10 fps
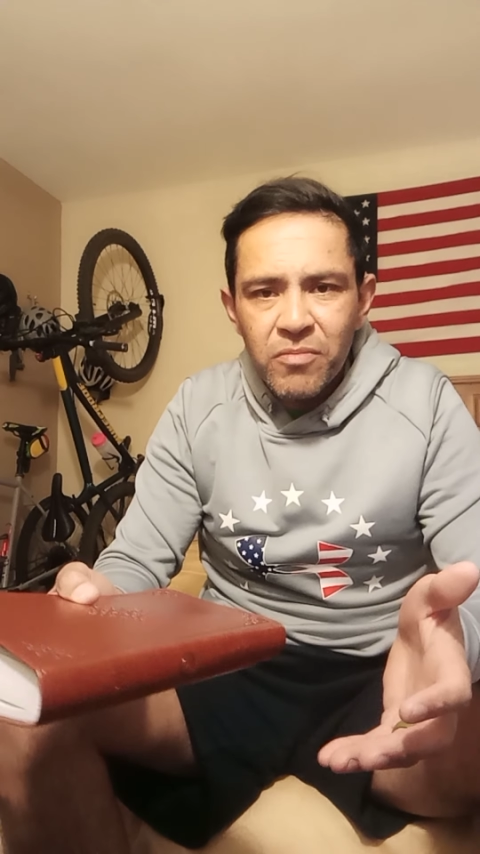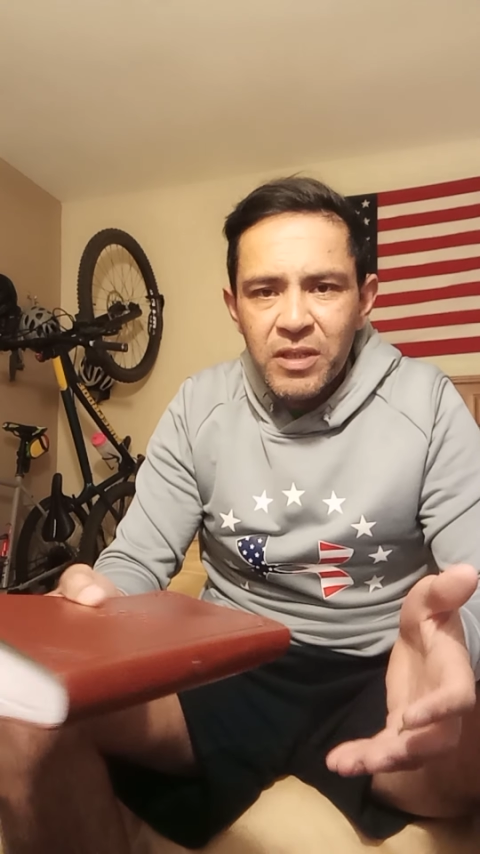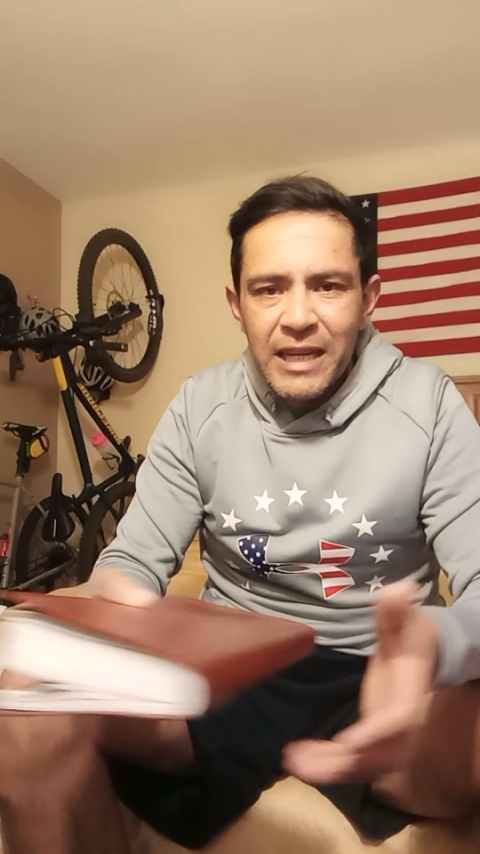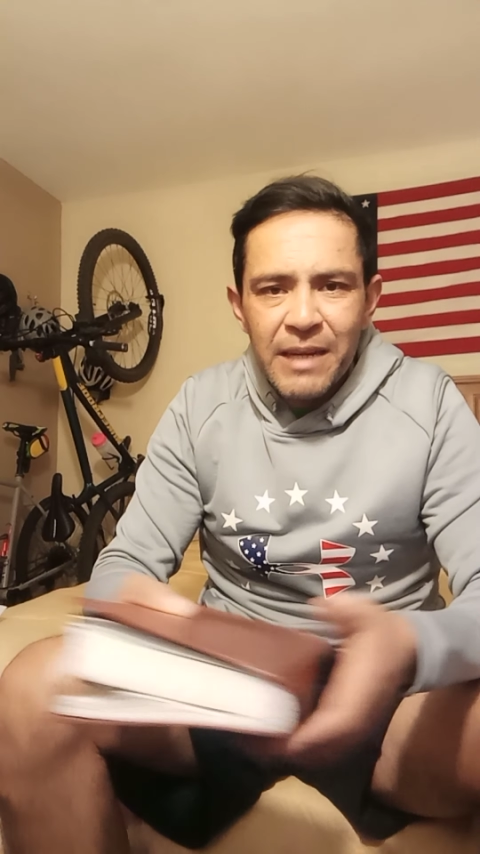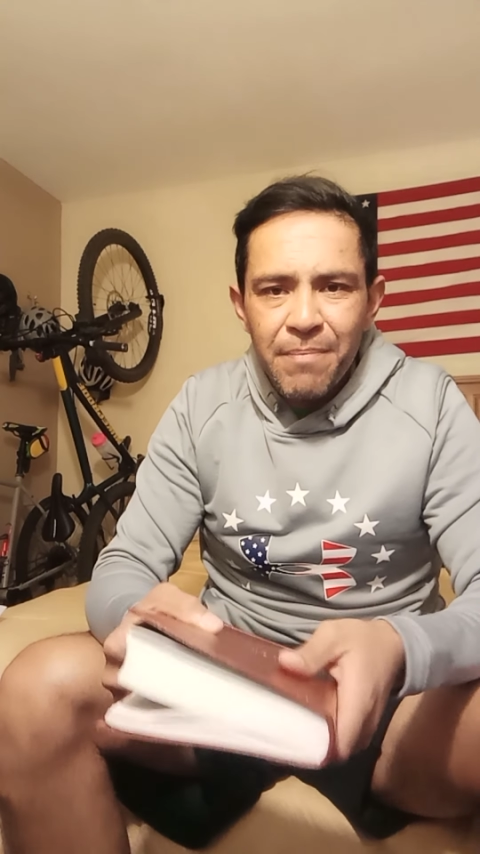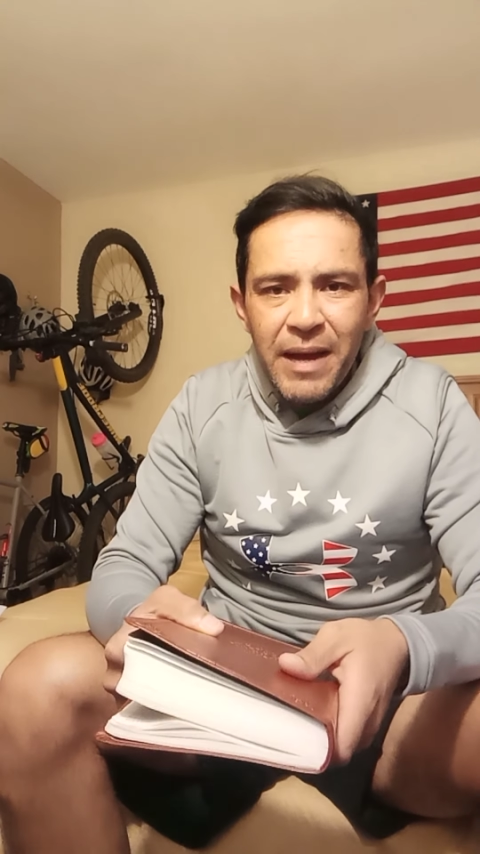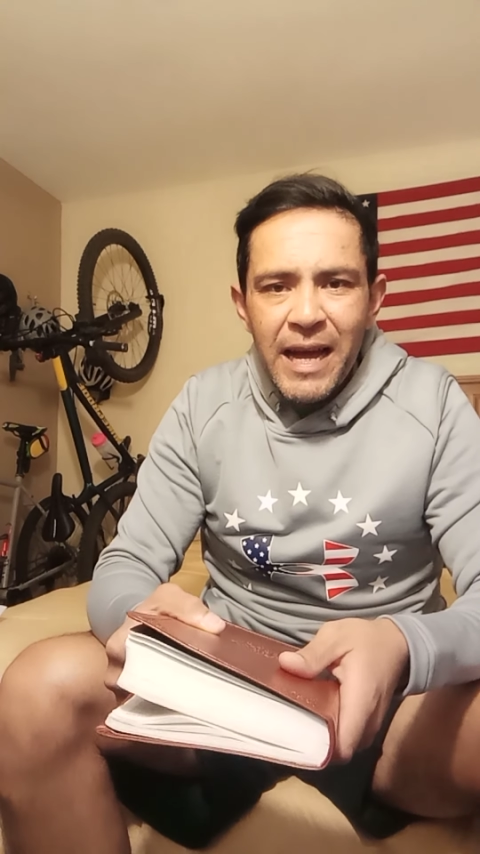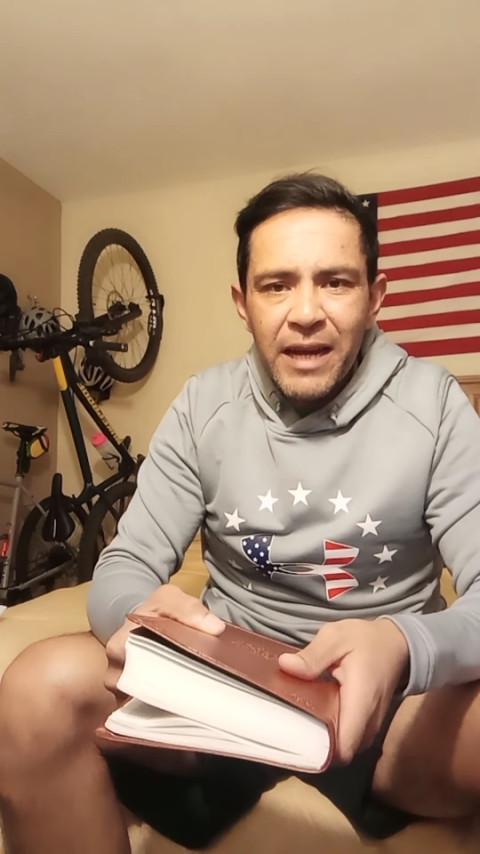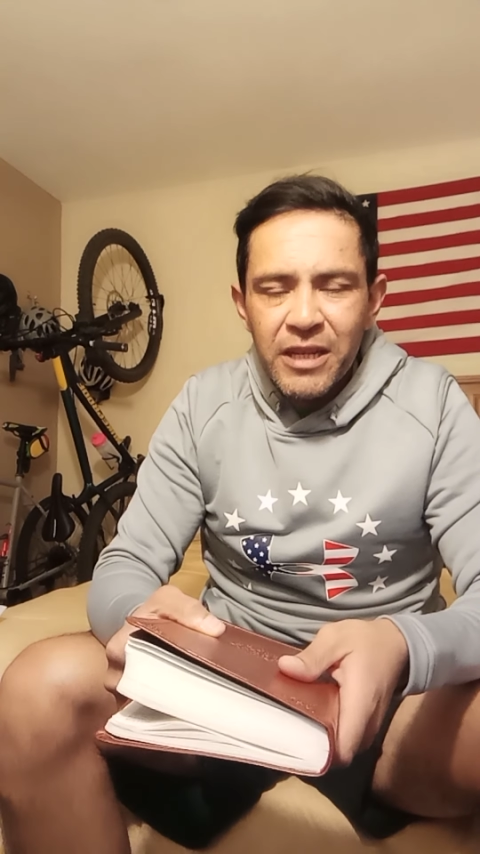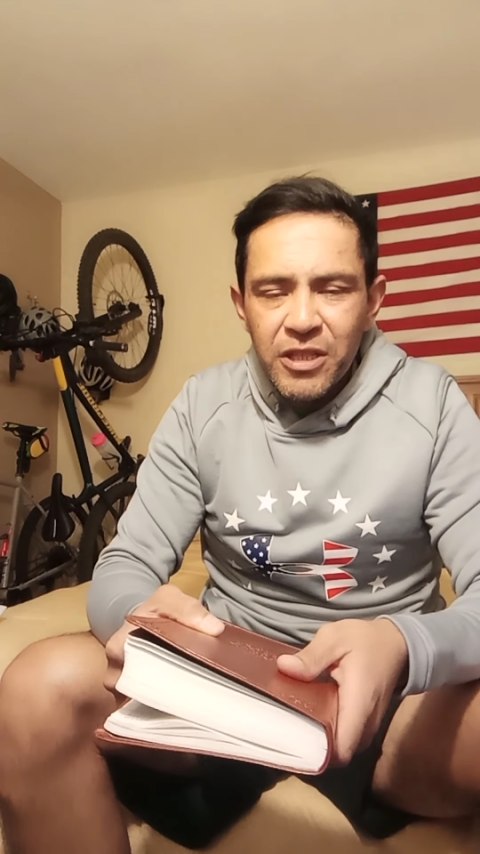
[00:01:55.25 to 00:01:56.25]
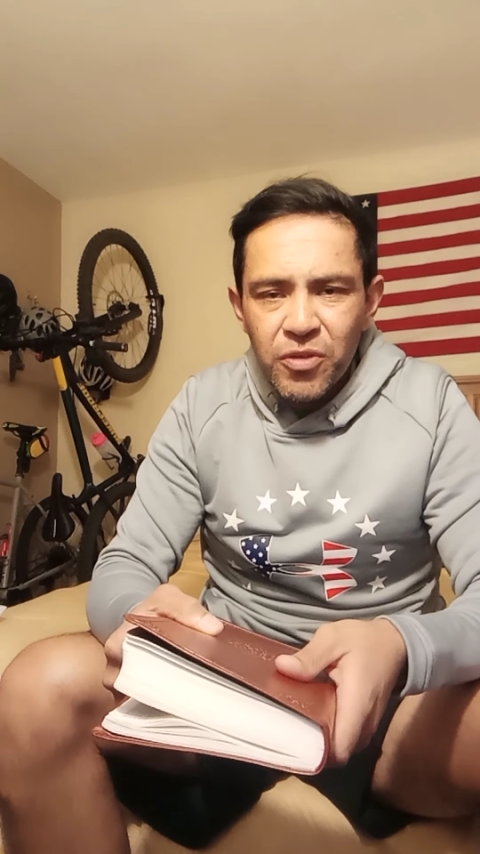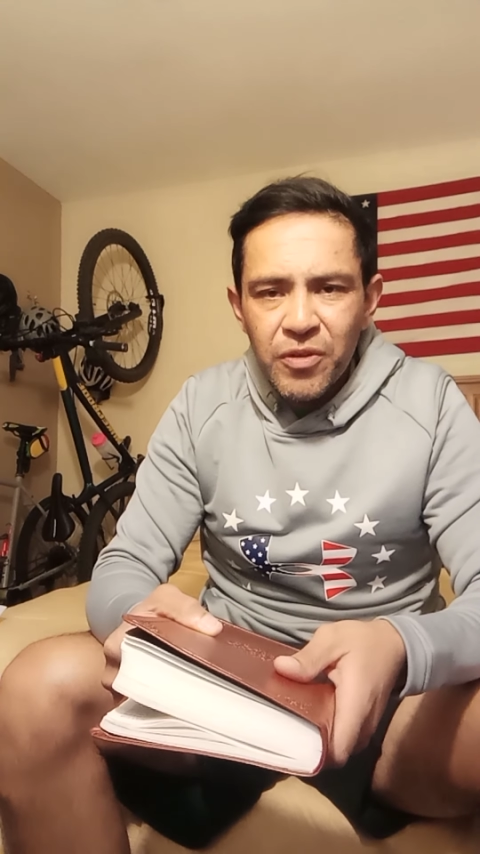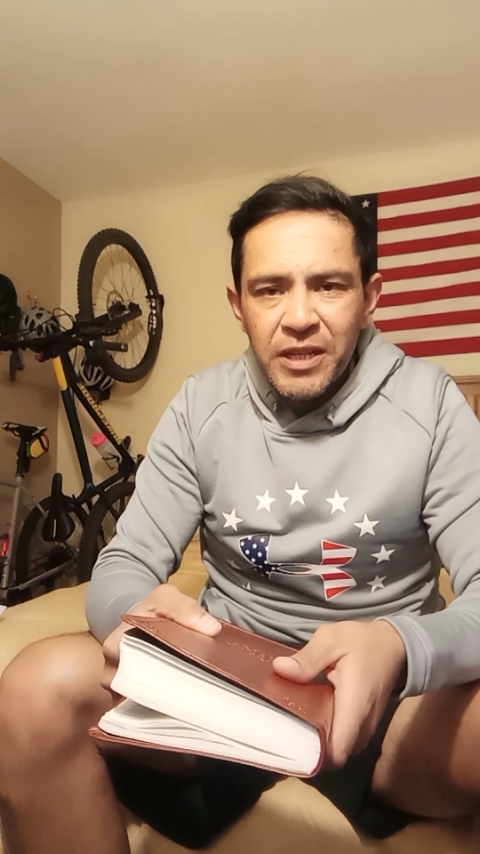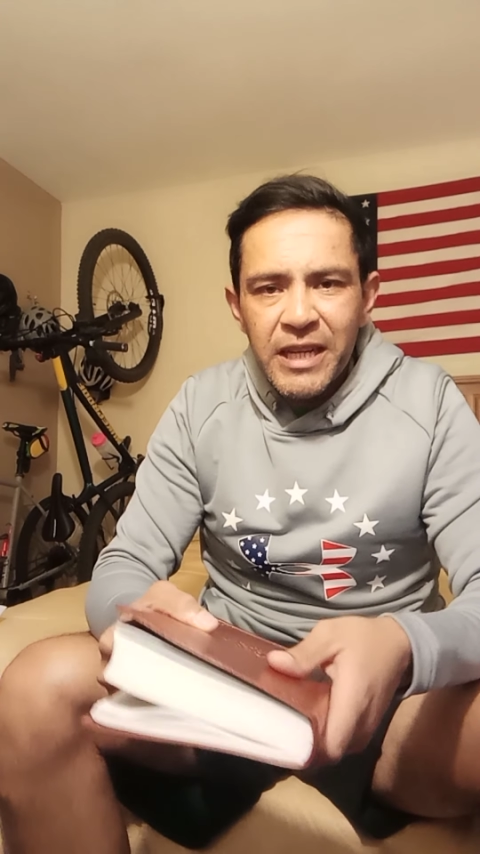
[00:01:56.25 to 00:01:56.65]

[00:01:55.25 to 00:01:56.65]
kicking back, enjoying